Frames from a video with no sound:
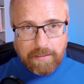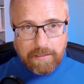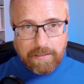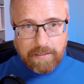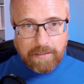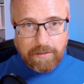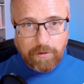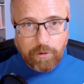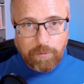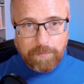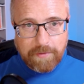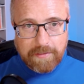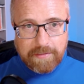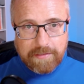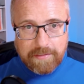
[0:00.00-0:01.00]
It
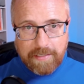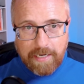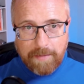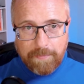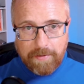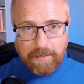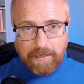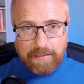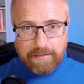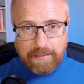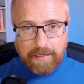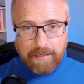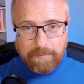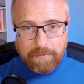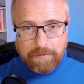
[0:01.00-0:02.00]
opens the API
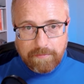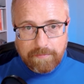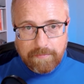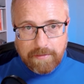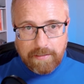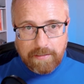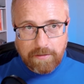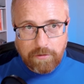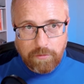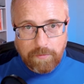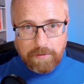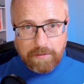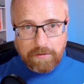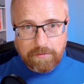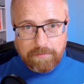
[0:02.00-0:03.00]
tab in a new
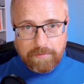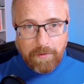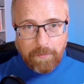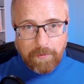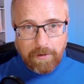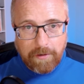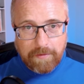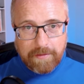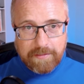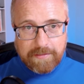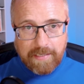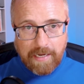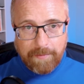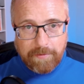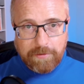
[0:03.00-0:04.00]
window. We were on this
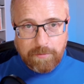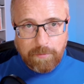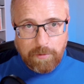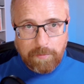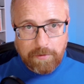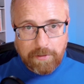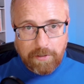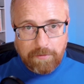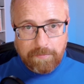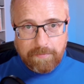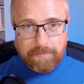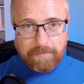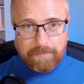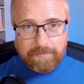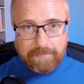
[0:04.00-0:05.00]
tab just a moment ago.
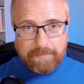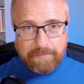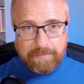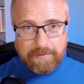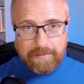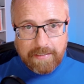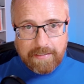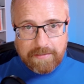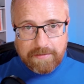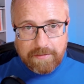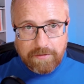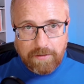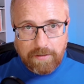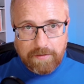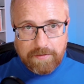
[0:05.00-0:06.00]

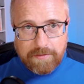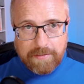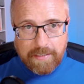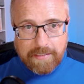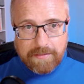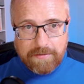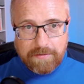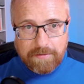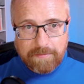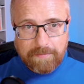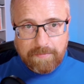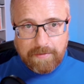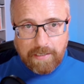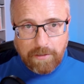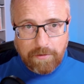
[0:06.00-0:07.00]
Instant alt sites,
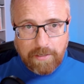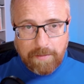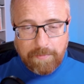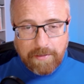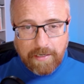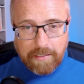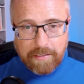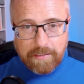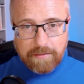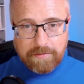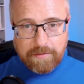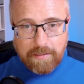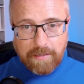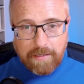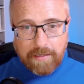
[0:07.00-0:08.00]
now on API
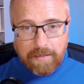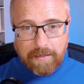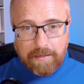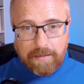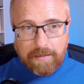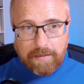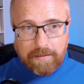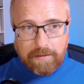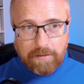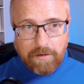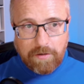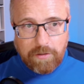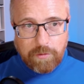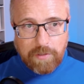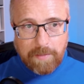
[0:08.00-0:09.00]
keys. Click
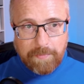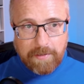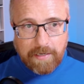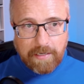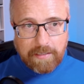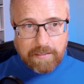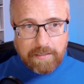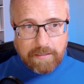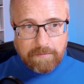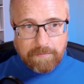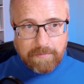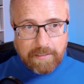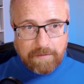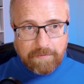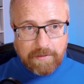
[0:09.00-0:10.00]
on new API key,
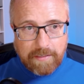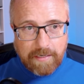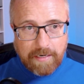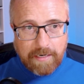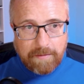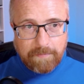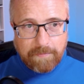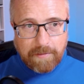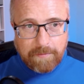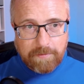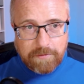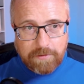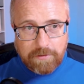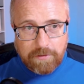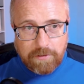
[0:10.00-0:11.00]
give it a name. I'm
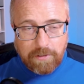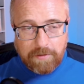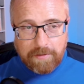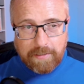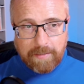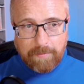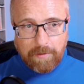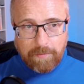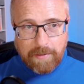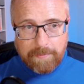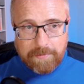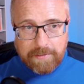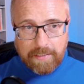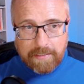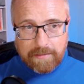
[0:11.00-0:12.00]
just going to call it the name of the
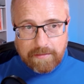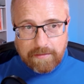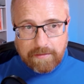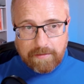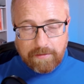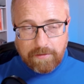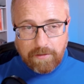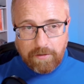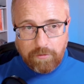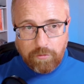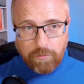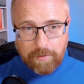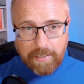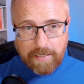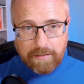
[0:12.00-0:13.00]
website. Click on
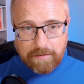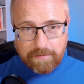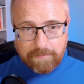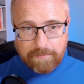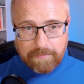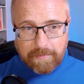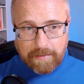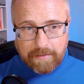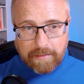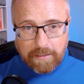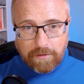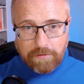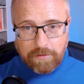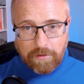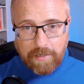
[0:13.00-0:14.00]
create, and
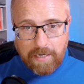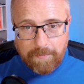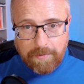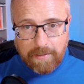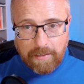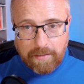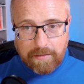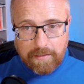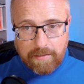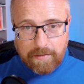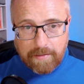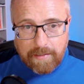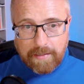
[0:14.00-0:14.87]
here's our API key.